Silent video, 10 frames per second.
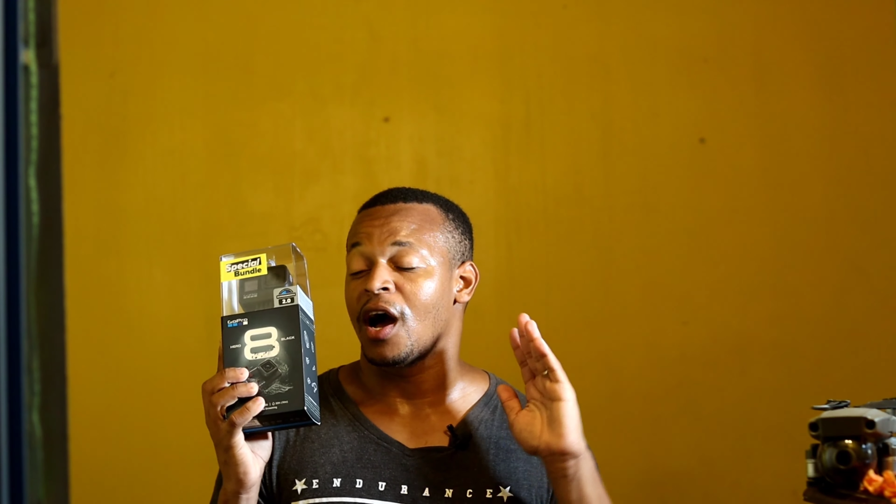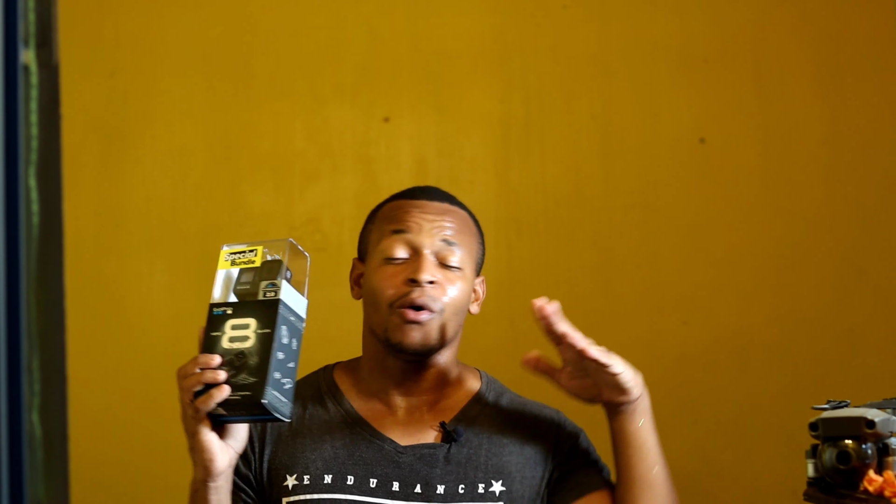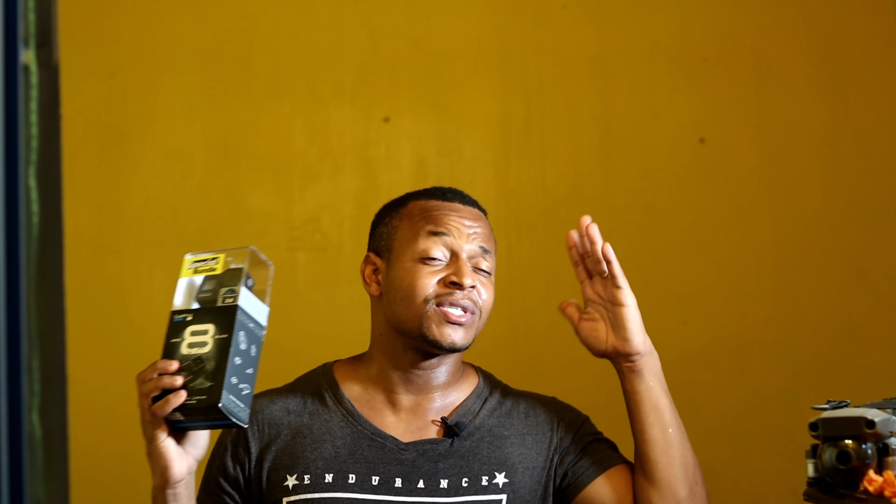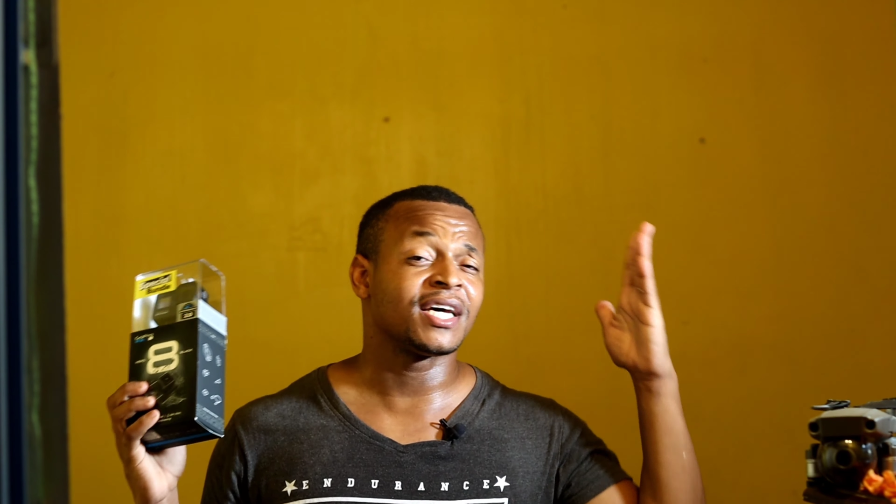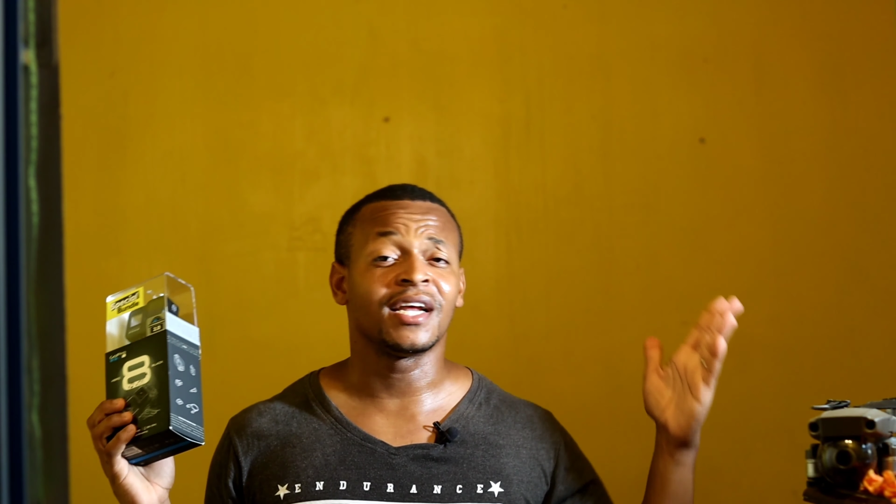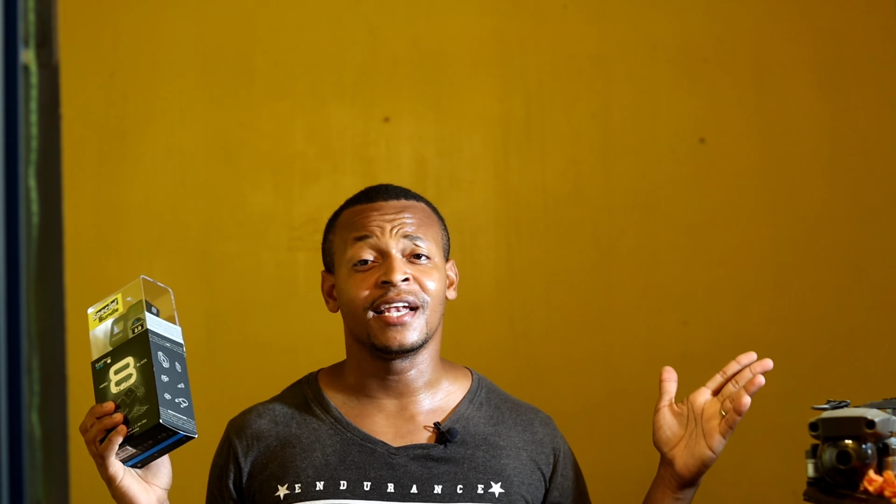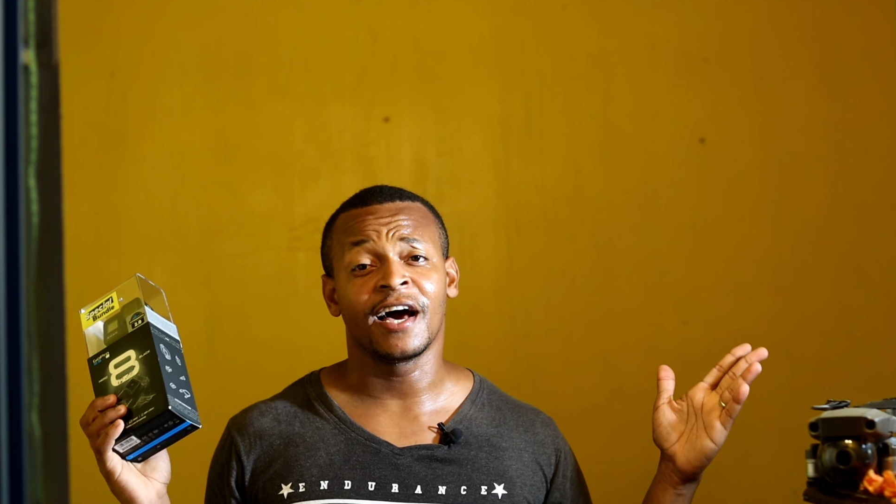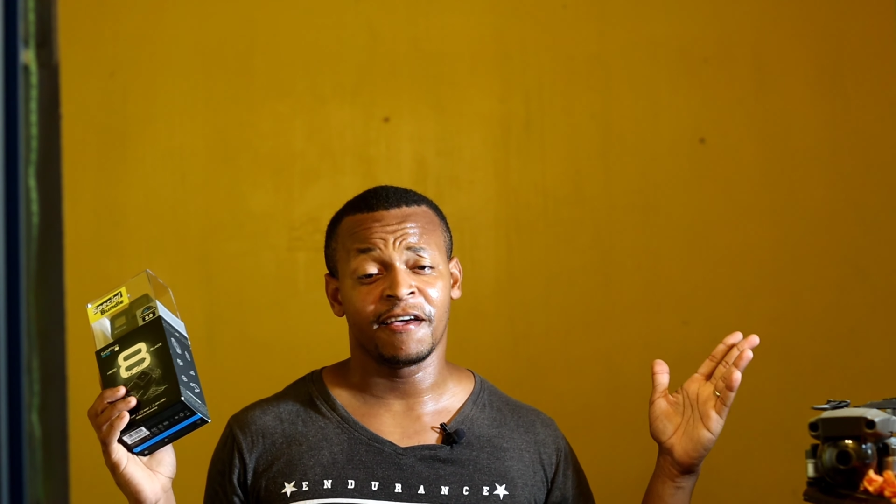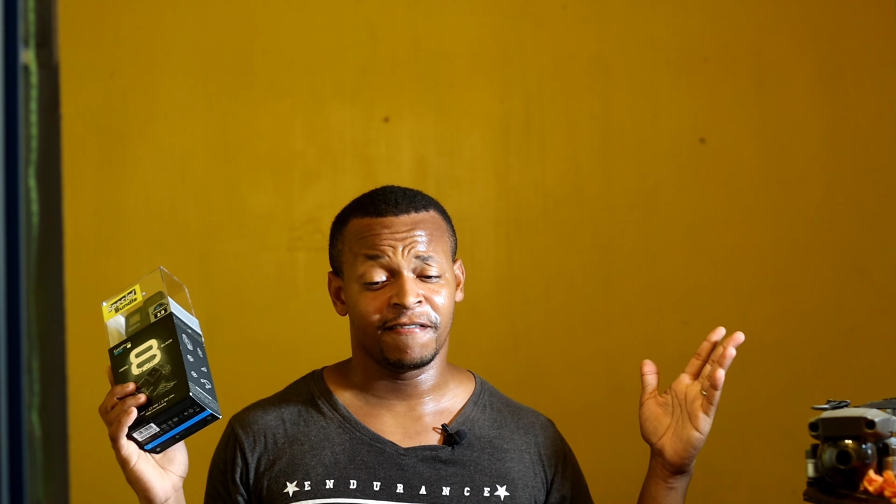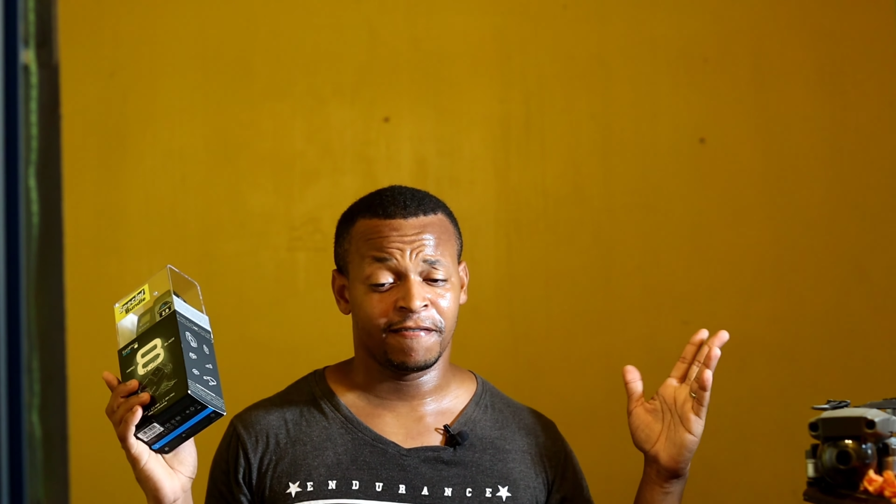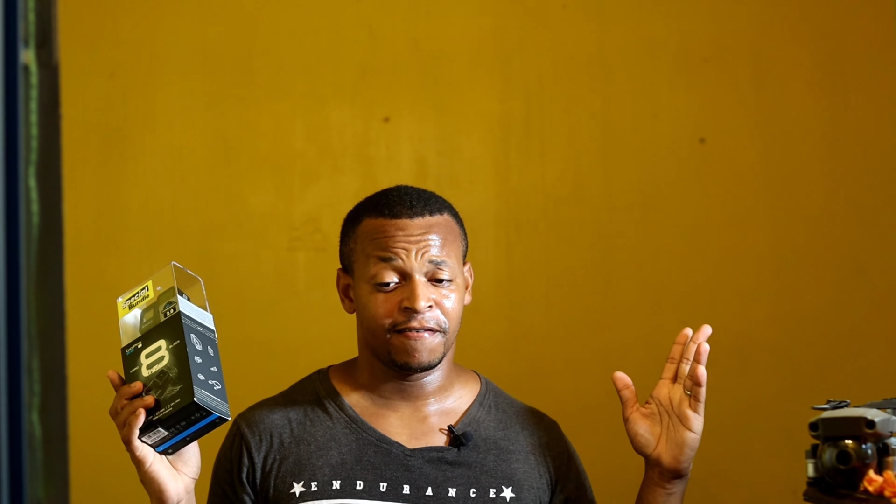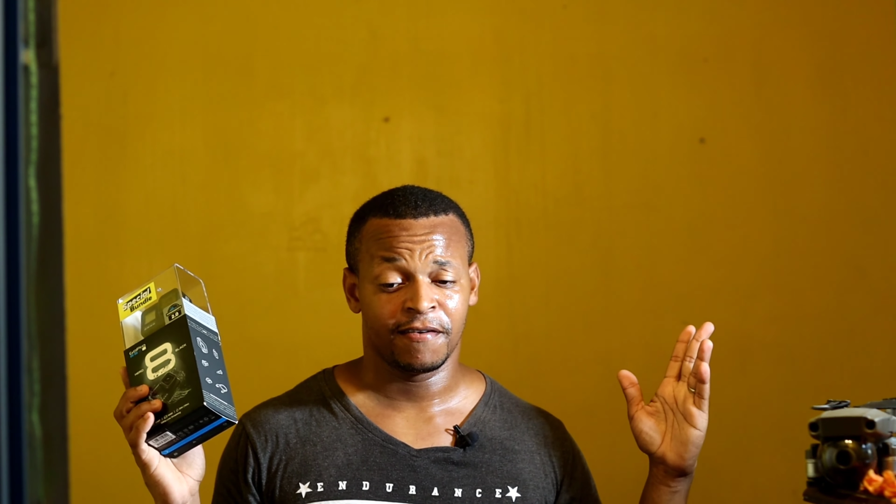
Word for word: I was on a live,